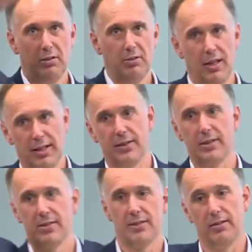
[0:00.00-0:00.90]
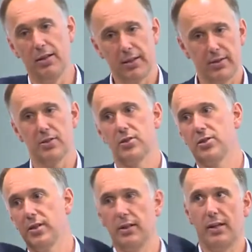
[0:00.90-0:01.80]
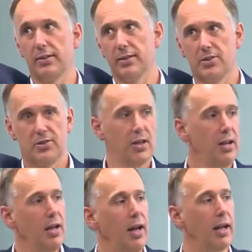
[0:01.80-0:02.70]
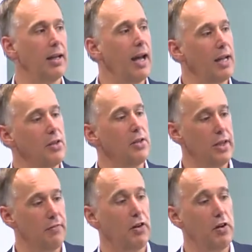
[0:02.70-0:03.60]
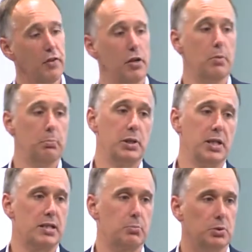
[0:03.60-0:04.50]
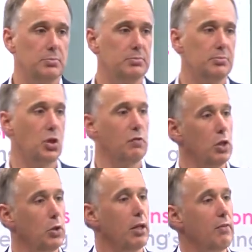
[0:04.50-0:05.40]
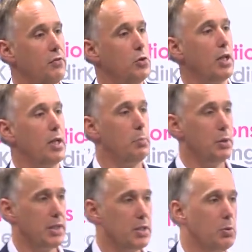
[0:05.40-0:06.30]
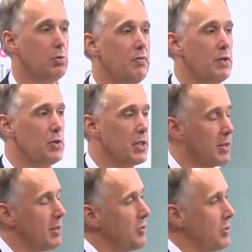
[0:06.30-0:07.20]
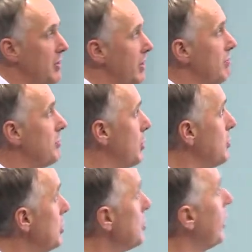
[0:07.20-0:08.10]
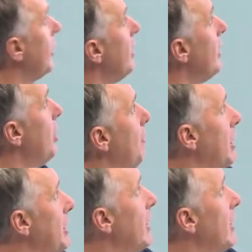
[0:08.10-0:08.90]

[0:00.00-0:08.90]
like this and like this and like this, and they're very, very unpredictable. So if you're looking for kind of predictable revenues, etc., then don't do that. But I think